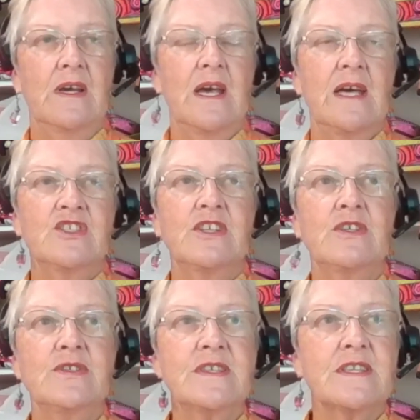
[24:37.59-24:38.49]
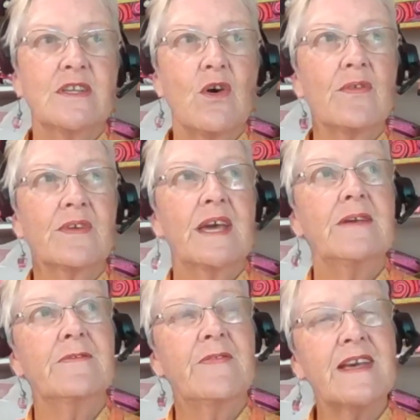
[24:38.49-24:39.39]
and she uses a lot of K
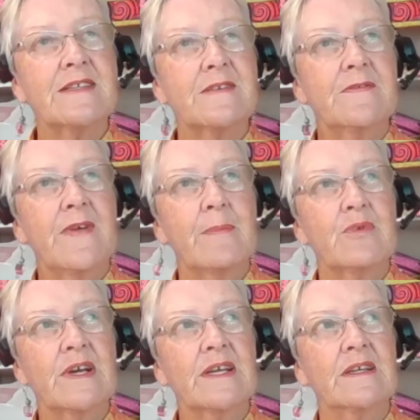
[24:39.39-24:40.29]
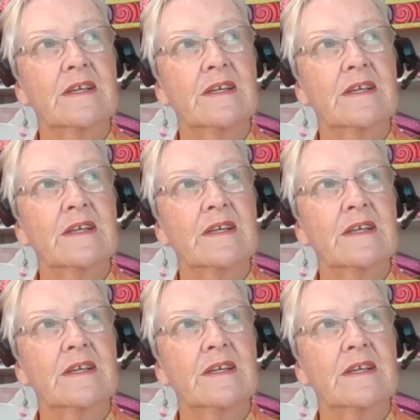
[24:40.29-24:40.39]
facet fabric.